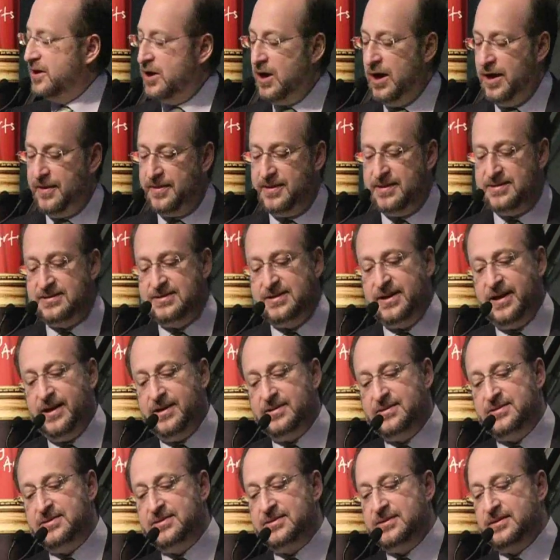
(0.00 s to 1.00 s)
got the
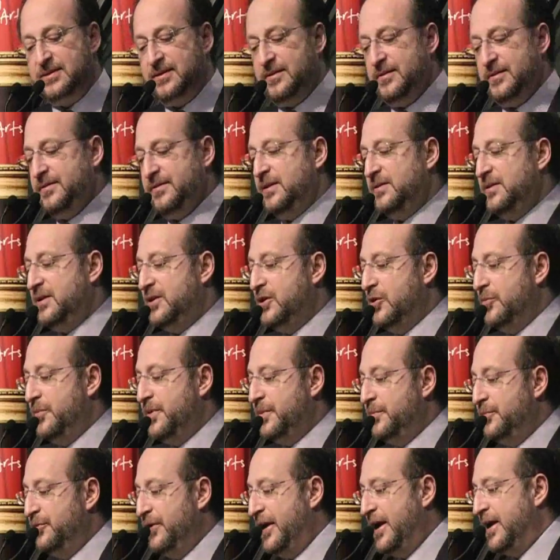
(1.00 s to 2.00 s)
sense that the
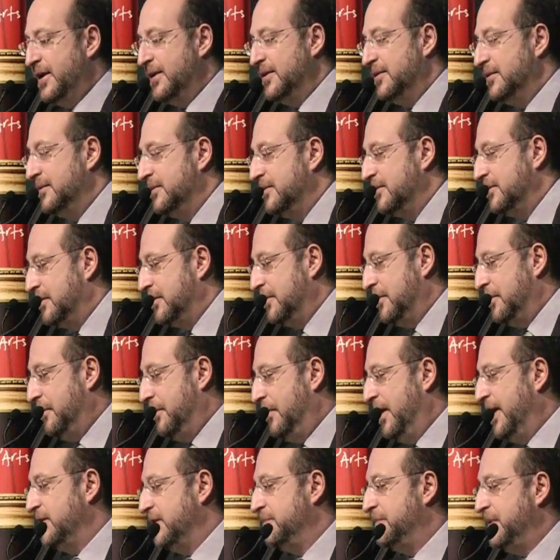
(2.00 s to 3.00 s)
human brain
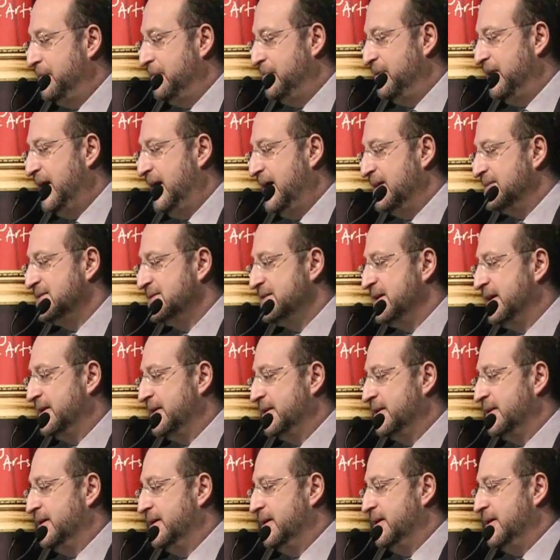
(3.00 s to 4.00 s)
might be
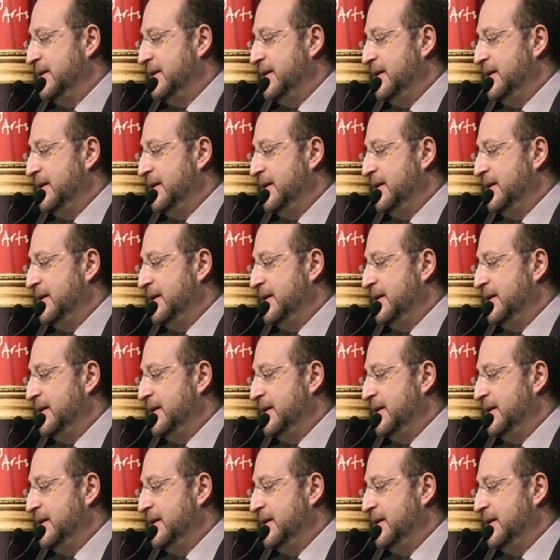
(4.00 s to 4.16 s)
plastic,